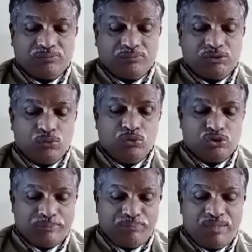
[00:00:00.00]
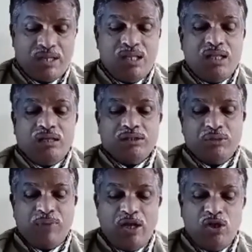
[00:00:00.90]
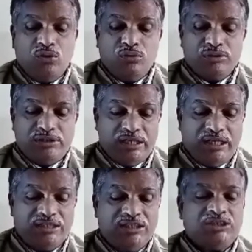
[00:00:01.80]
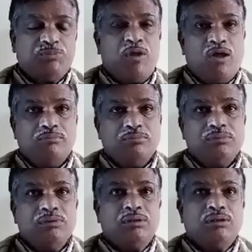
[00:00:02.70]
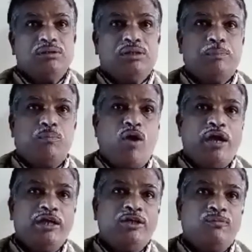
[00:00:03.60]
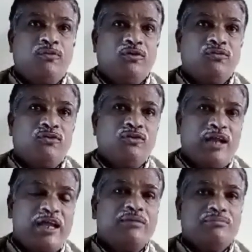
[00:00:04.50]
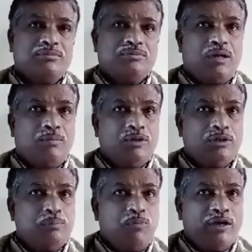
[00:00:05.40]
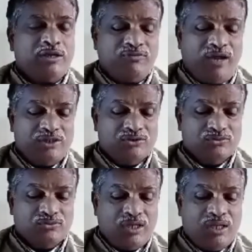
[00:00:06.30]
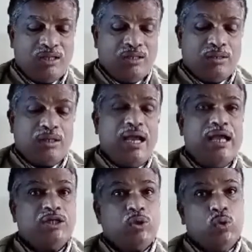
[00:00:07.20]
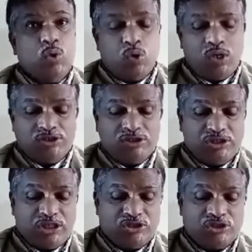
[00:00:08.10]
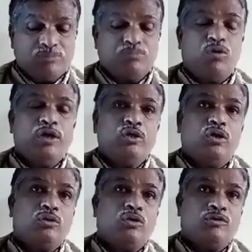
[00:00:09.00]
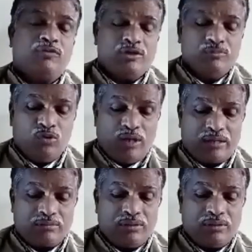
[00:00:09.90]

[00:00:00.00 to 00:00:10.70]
solution. The value decreases from the 0.449 to about the 0.5 at low concentration, 0.005 molar,